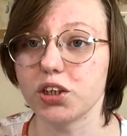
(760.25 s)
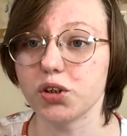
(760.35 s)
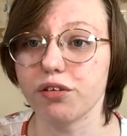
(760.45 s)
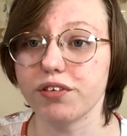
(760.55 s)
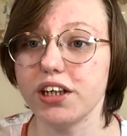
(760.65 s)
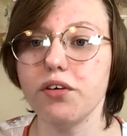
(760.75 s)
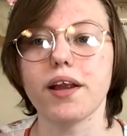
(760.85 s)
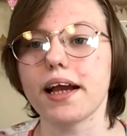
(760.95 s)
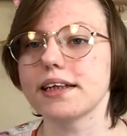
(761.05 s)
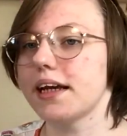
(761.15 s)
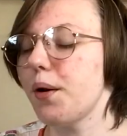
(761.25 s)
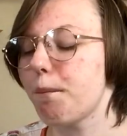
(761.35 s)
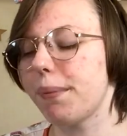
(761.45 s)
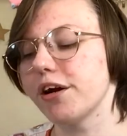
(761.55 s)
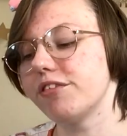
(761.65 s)
This is a short video, like I
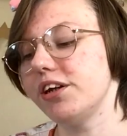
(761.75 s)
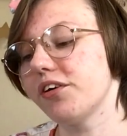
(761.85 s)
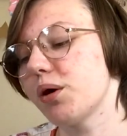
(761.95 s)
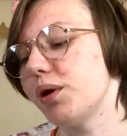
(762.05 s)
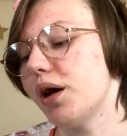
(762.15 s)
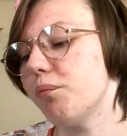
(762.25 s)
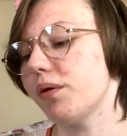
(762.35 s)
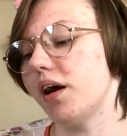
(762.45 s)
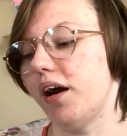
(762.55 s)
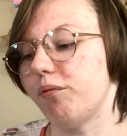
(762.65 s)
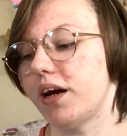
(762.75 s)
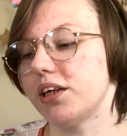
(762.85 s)
said. Bigger video coming up.